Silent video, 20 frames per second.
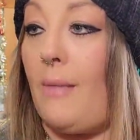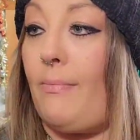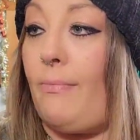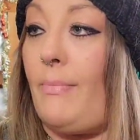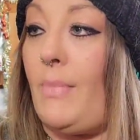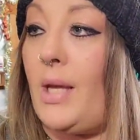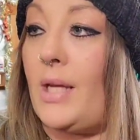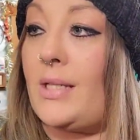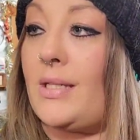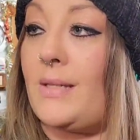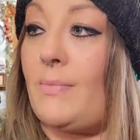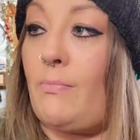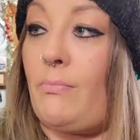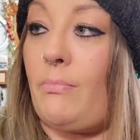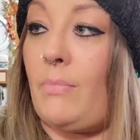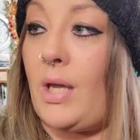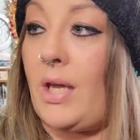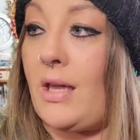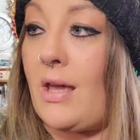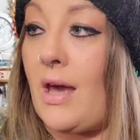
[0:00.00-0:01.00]
Miss
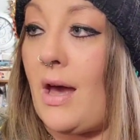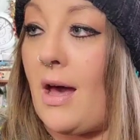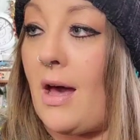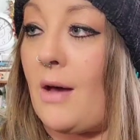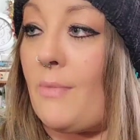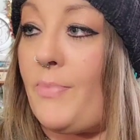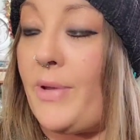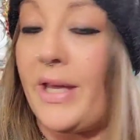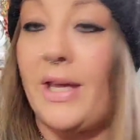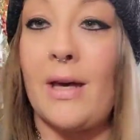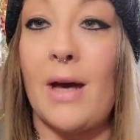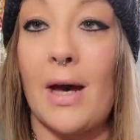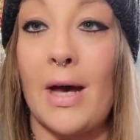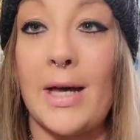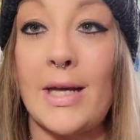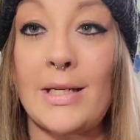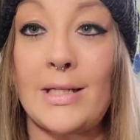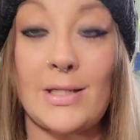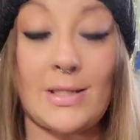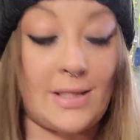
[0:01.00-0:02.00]
Mia
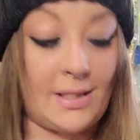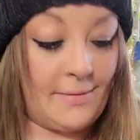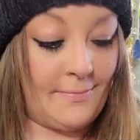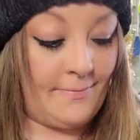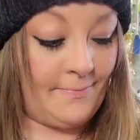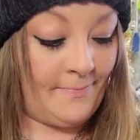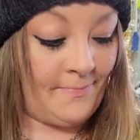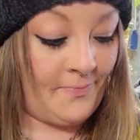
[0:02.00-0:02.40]
because